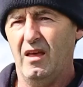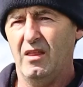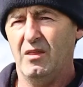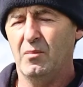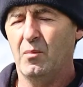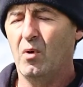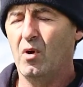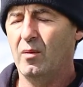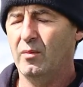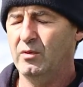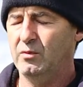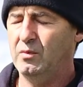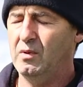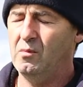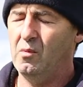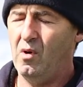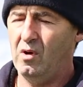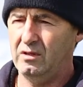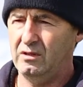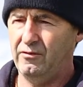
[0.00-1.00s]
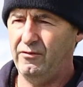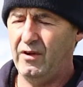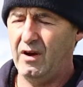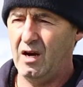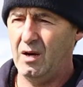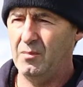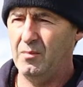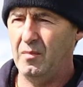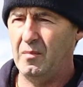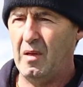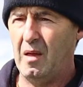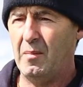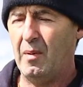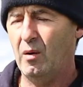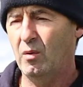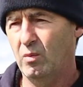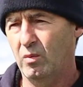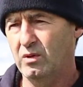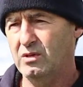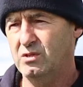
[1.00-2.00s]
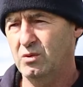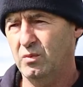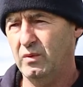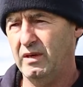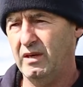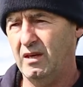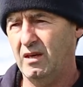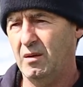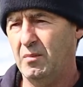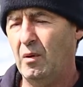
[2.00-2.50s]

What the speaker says: At the moment we'll walk the farm about once a week,